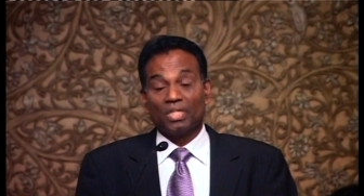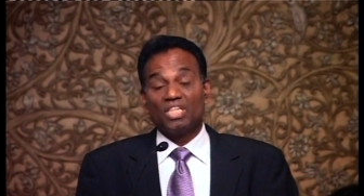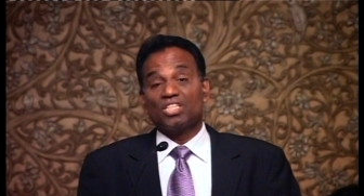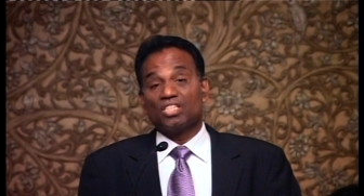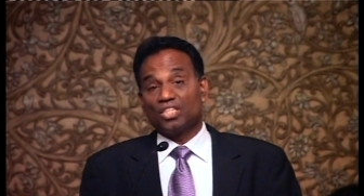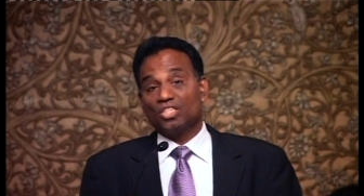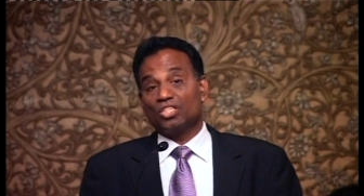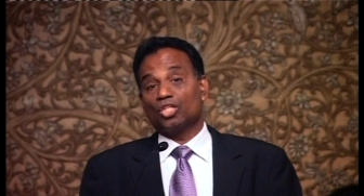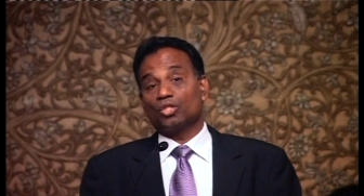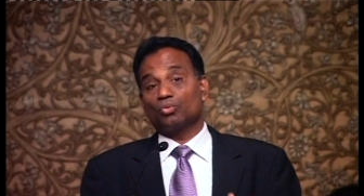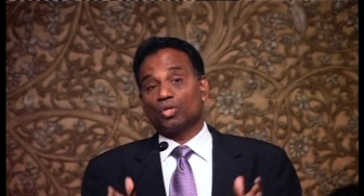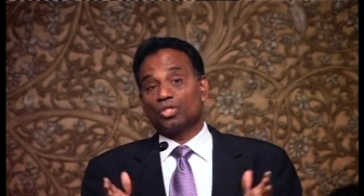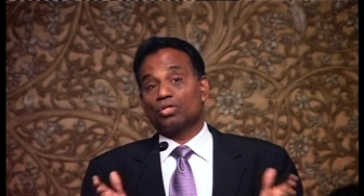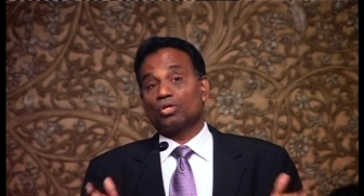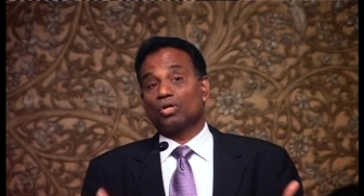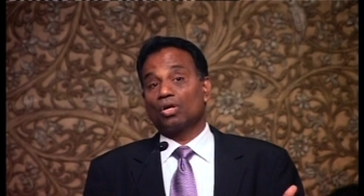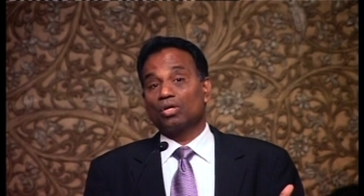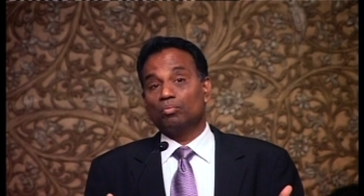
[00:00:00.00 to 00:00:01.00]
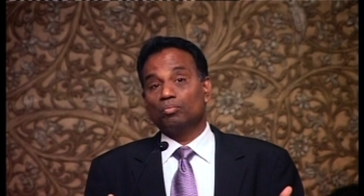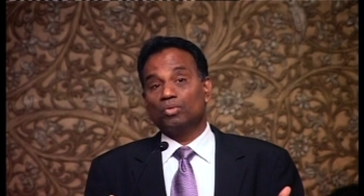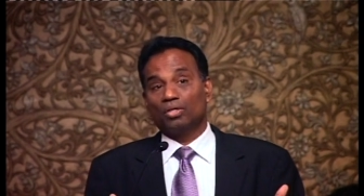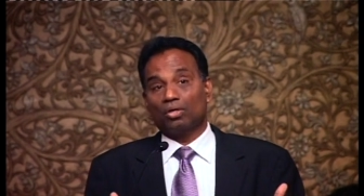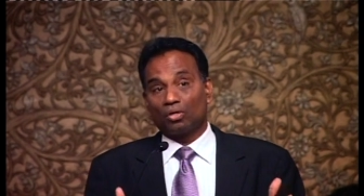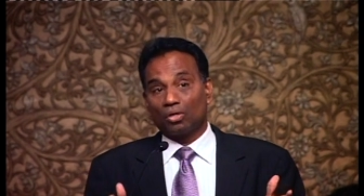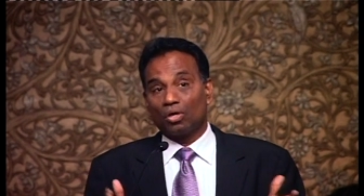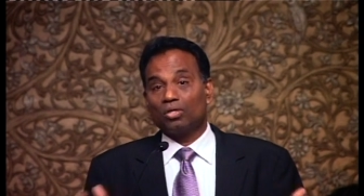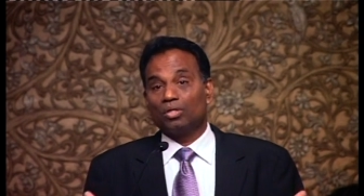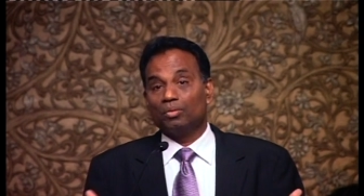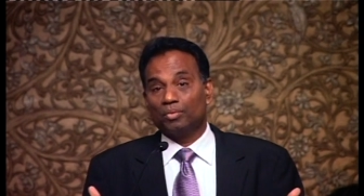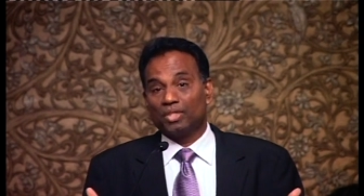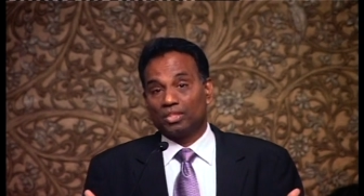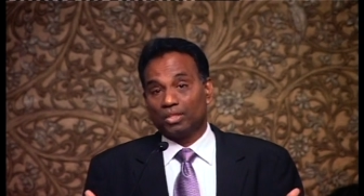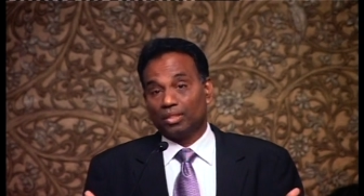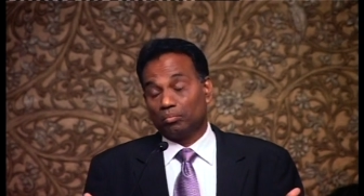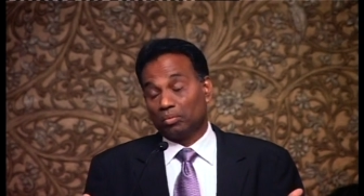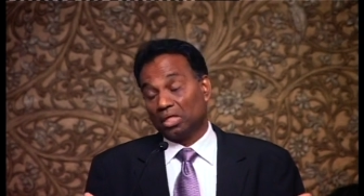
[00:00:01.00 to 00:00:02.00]
Since it was an
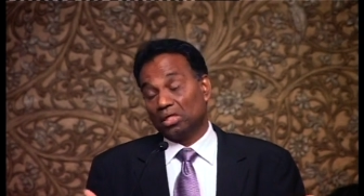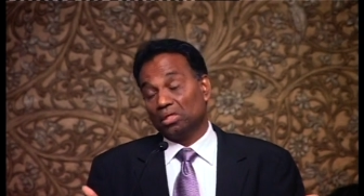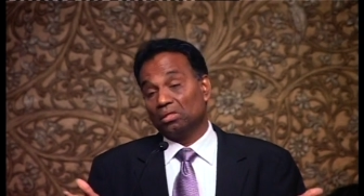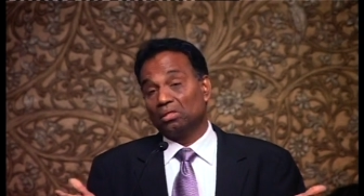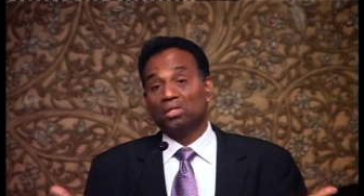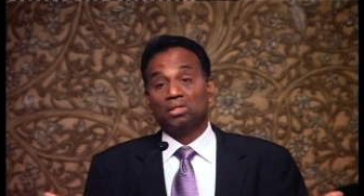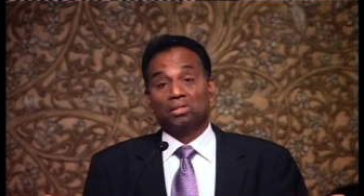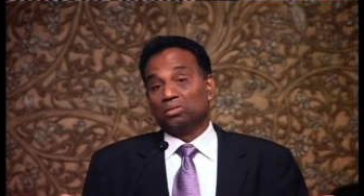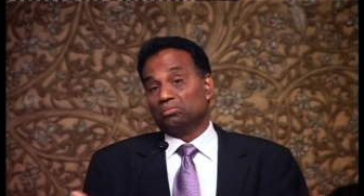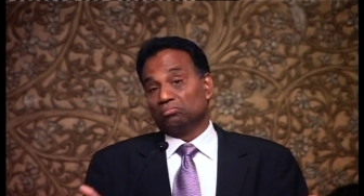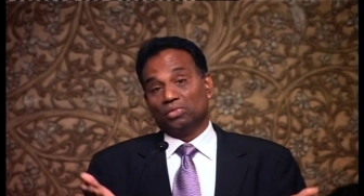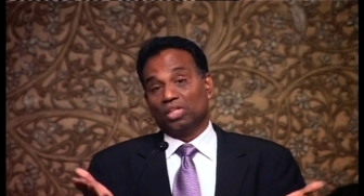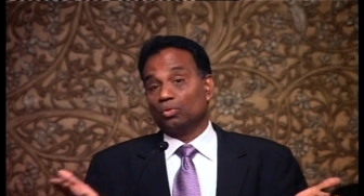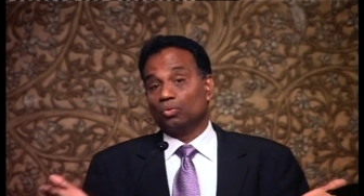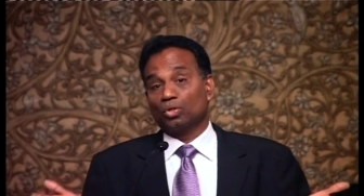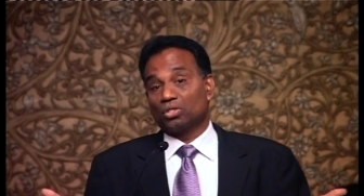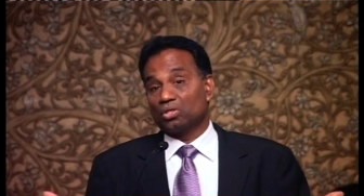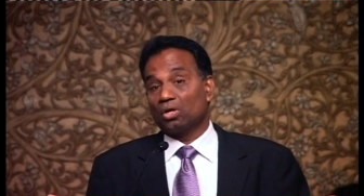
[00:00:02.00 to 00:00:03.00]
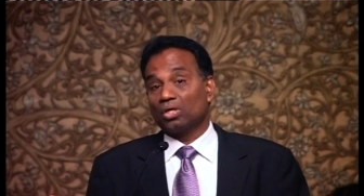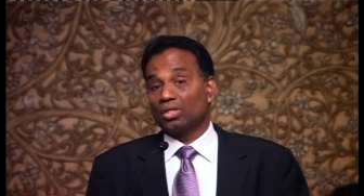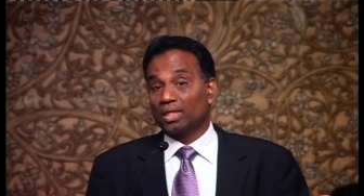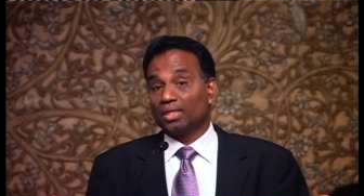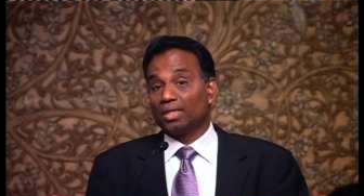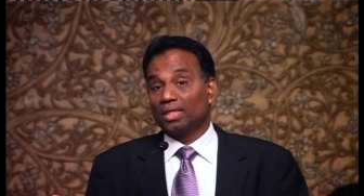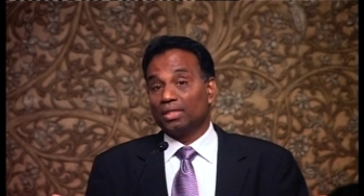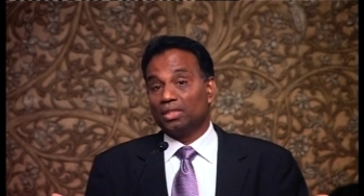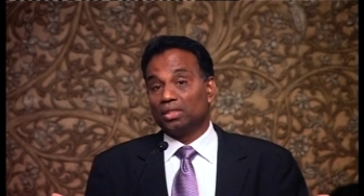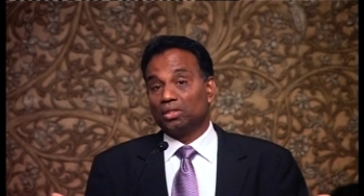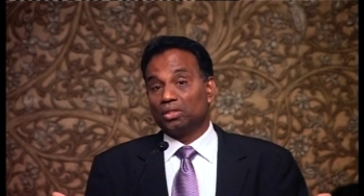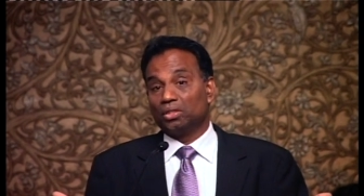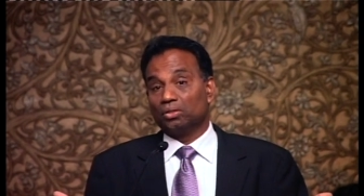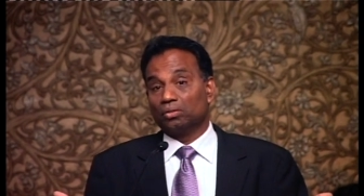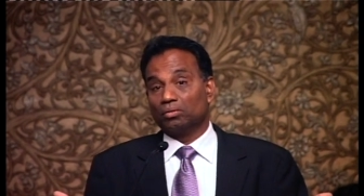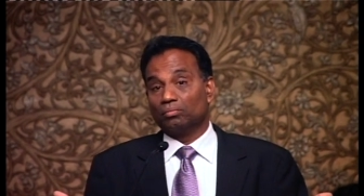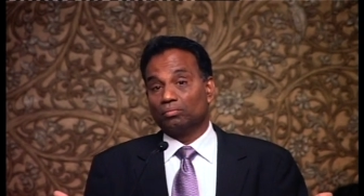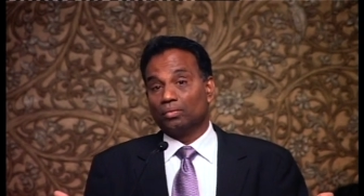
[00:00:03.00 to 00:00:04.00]
anonymous email, it was not attended
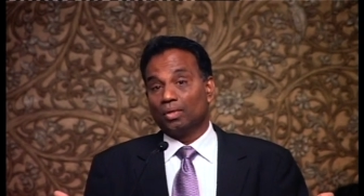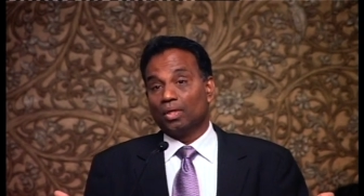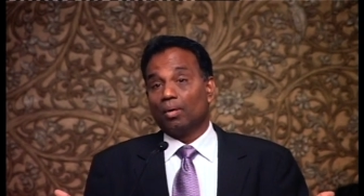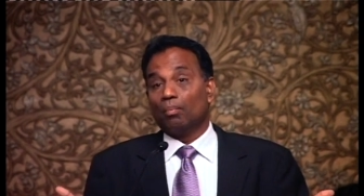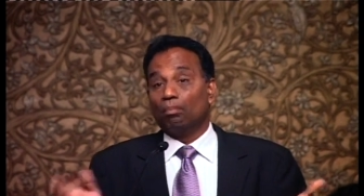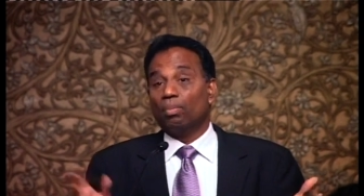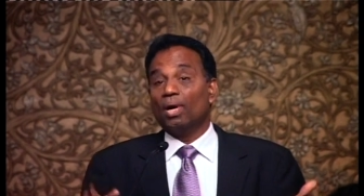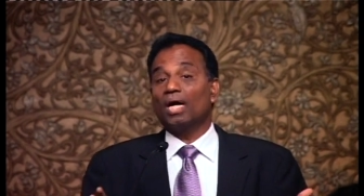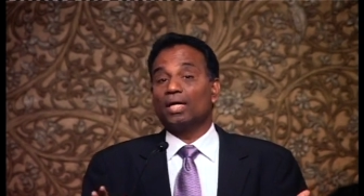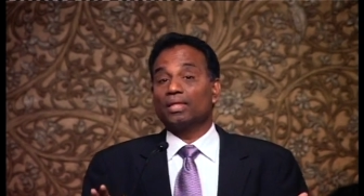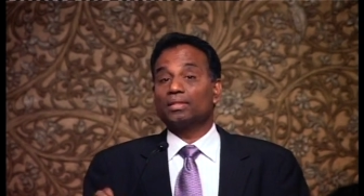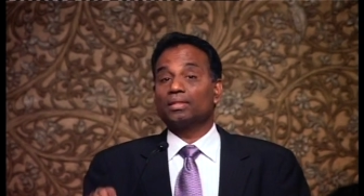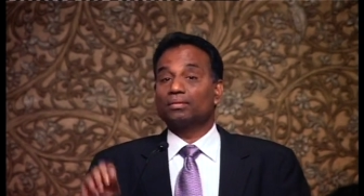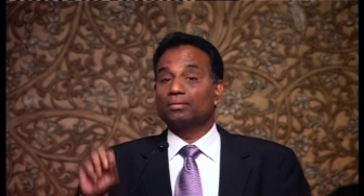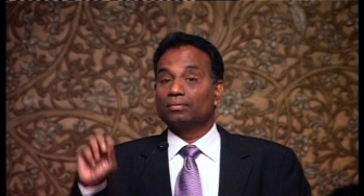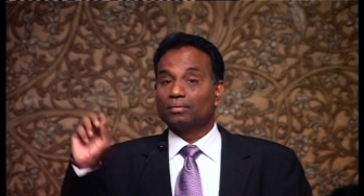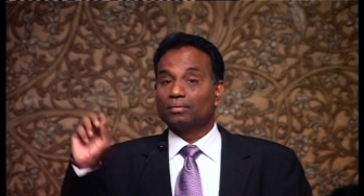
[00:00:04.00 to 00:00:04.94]
to. But